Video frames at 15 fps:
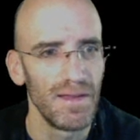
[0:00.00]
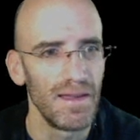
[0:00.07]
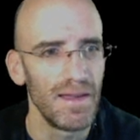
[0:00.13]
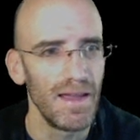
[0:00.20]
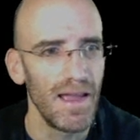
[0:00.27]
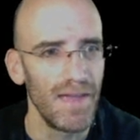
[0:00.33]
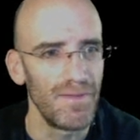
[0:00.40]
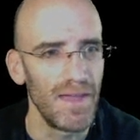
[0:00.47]

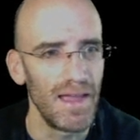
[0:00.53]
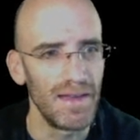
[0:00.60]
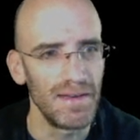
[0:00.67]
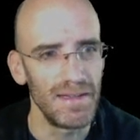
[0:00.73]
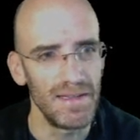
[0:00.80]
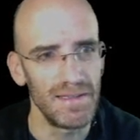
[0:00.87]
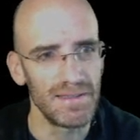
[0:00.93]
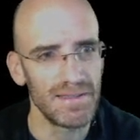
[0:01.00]
And then
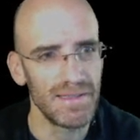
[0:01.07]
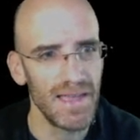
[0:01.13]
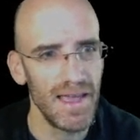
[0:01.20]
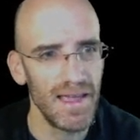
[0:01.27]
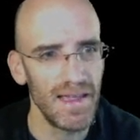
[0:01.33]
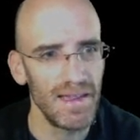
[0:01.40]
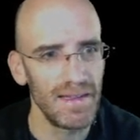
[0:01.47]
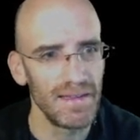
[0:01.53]

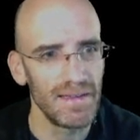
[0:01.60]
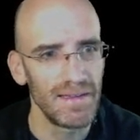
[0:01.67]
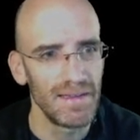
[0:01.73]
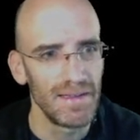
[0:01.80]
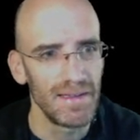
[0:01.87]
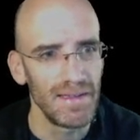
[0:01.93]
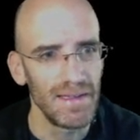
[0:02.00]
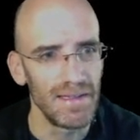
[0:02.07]
iste,
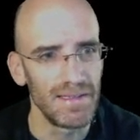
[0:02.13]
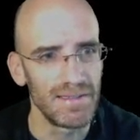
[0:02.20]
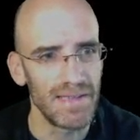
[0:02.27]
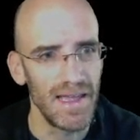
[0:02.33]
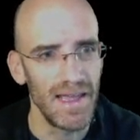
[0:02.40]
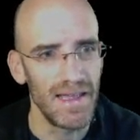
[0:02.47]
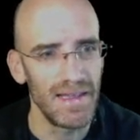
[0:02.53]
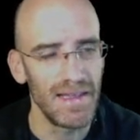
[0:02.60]
is
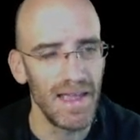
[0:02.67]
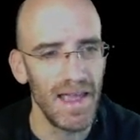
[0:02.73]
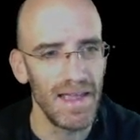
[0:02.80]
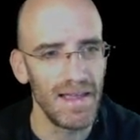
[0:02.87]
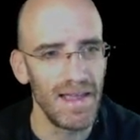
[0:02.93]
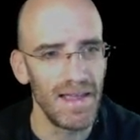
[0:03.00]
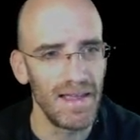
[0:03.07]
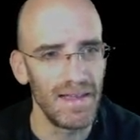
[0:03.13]
a,
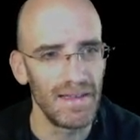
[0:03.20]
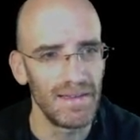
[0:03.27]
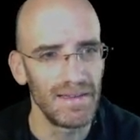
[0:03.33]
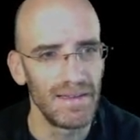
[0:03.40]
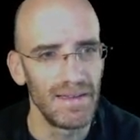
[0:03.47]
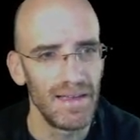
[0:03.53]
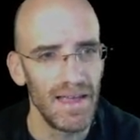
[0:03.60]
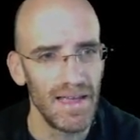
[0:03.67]
aa,
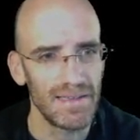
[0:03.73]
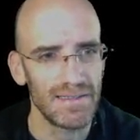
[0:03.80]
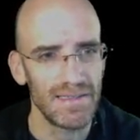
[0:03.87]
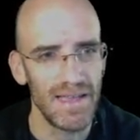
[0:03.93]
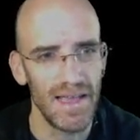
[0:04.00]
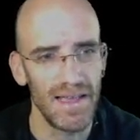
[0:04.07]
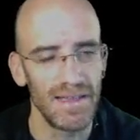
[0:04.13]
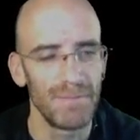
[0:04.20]

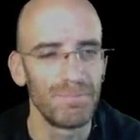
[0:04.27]
este.